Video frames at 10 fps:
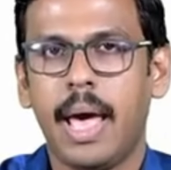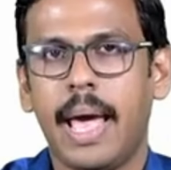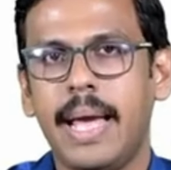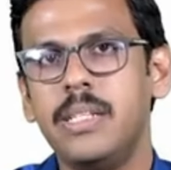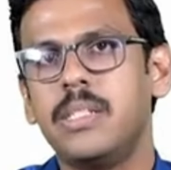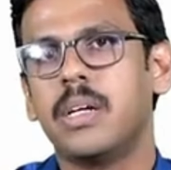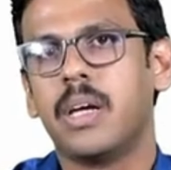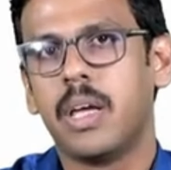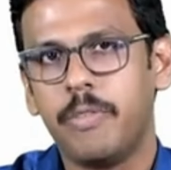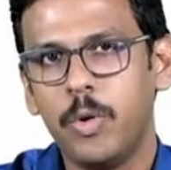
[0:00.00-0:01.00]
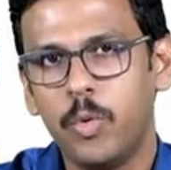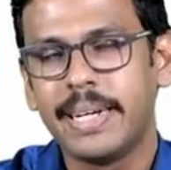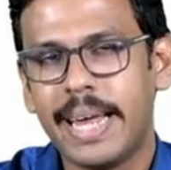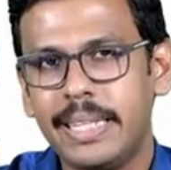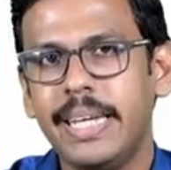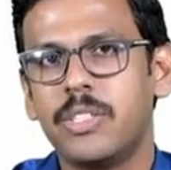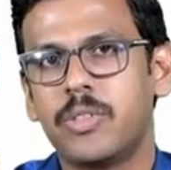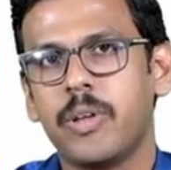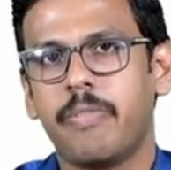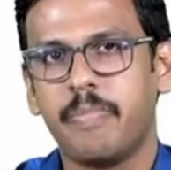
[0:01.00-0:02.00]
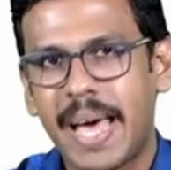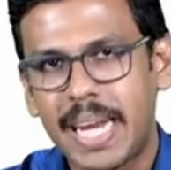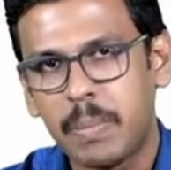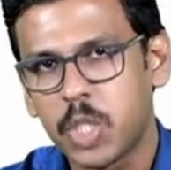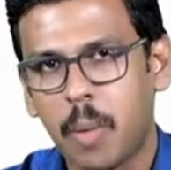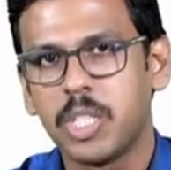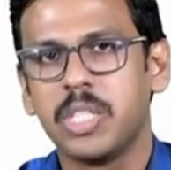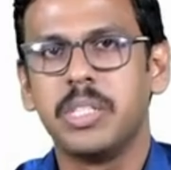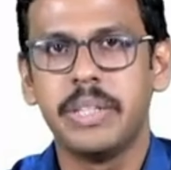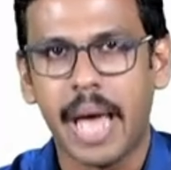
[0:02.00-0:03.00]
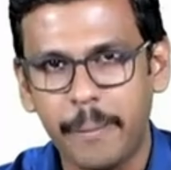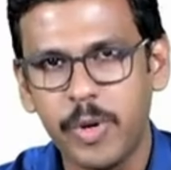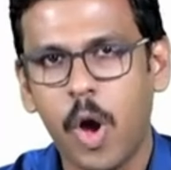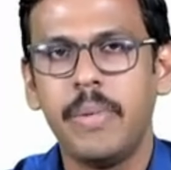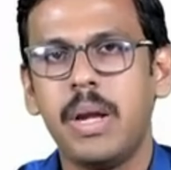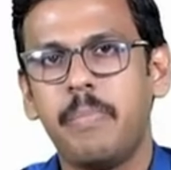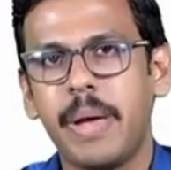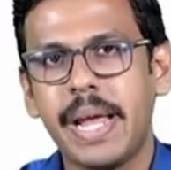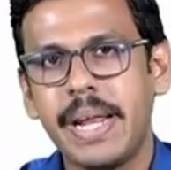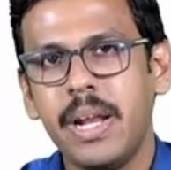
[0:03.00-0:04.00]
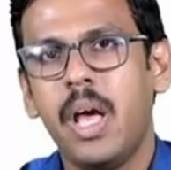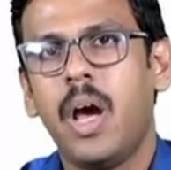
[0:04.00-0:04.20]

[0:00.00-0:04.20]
and if you get the history of malabsorption, abdominal pain,